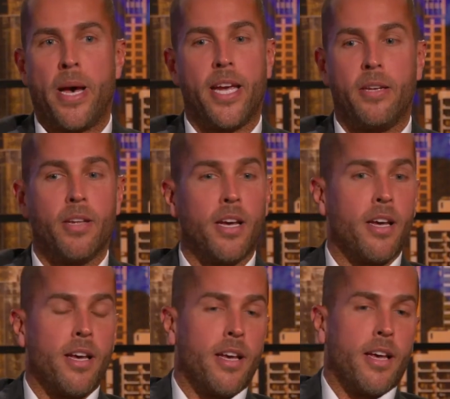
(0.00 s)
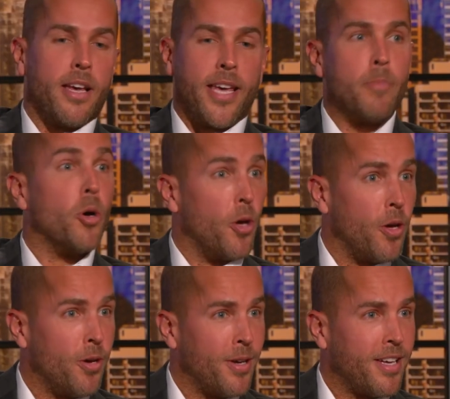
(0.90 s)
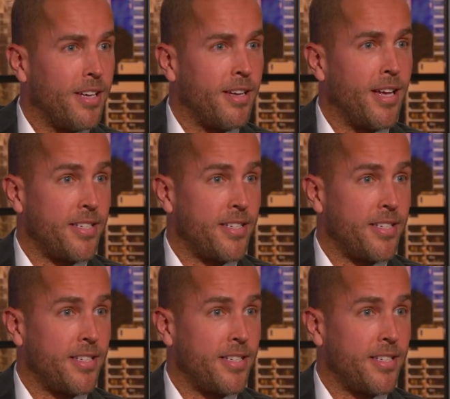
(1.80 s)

paying him or her a